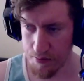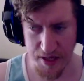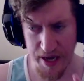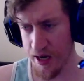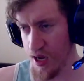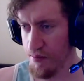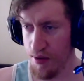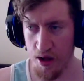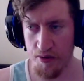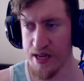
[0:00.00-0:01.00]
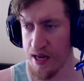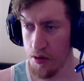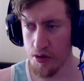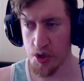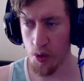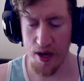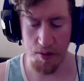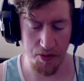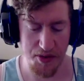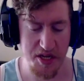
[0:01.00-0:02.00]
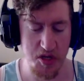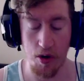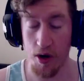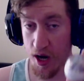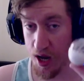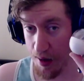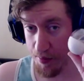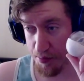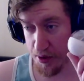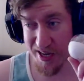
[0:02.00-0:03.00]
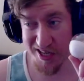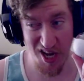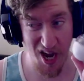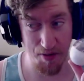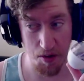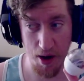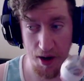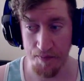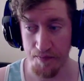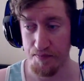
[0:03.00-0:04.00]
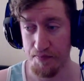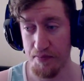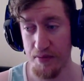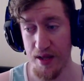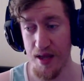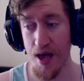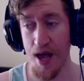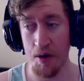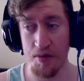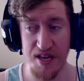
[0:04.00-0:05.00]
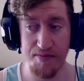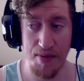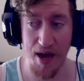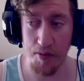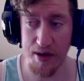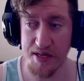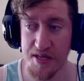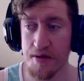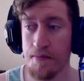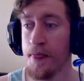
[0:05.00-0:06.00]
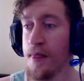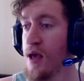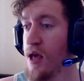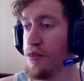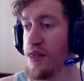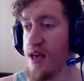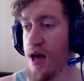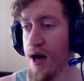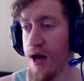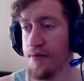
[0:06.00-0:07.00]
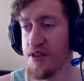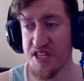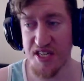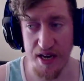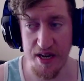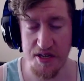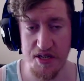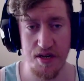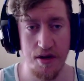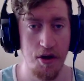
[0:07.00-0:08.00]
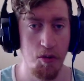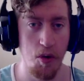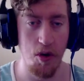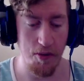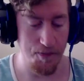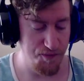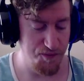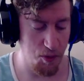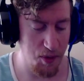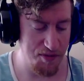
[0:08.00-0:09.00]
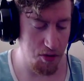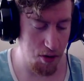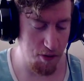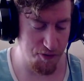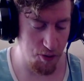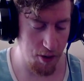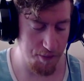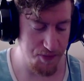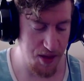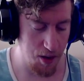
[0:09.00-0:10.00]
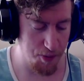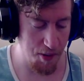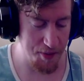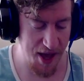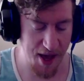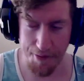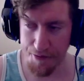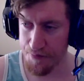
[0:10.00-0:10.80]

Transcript: get a gumball or you get a little toy. Well, these are commonplace everywhere. And what's even better is the uh, the cities. Well, for whatever they're known for, they'll probably have